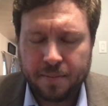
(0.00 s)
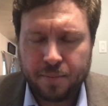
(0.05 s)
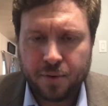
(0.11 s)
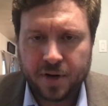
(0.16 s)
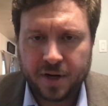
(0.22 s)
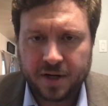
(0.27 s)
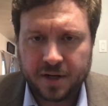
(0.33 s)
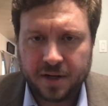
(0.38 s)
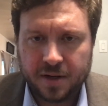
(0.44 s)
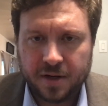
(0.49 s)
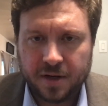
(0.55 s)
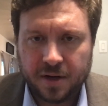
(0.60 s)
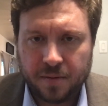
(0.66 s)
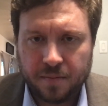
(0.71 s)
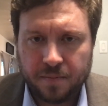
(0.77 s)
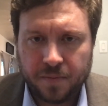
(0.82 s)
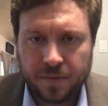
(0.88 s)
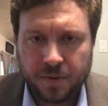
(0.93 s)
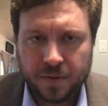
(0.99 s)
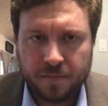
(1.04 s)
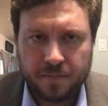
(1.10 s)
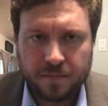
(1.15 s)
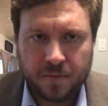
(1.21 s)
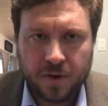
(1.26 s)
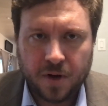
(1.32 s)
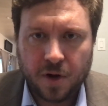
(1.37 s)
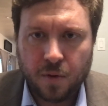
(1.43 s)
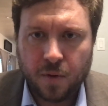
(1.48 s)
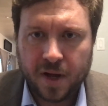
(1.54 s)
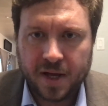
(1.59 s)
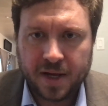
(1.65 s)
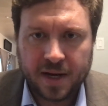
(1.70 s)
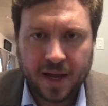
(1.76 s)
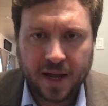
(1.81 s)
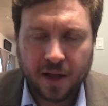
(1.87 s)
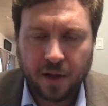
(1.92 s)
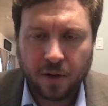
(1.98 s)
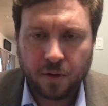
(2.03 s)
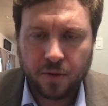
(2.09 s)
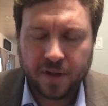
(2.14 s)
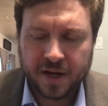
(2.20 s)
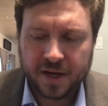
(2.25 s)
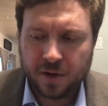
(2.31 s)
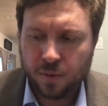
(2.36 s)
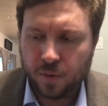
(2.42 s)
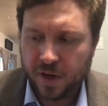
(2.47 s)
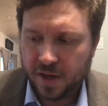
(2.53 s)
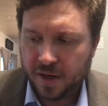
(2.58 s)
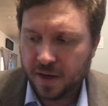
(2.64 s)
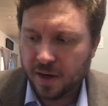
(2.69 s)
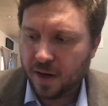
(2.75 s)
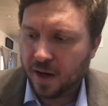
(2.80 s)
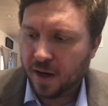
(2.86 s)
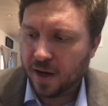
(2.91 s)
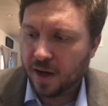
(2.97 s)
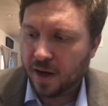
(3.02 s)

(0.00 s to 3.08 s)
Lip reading: predicted, no way in hell are they going to win.